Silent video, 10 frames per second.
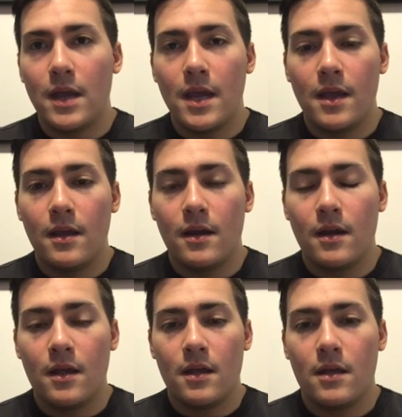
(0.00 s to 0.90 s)

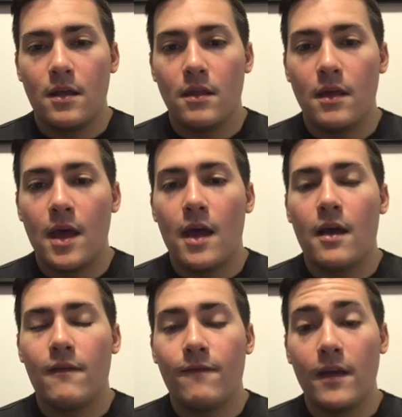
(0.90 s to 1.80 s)
in
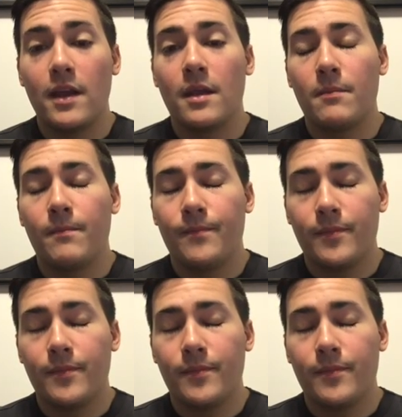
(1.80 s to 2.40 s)
the fighting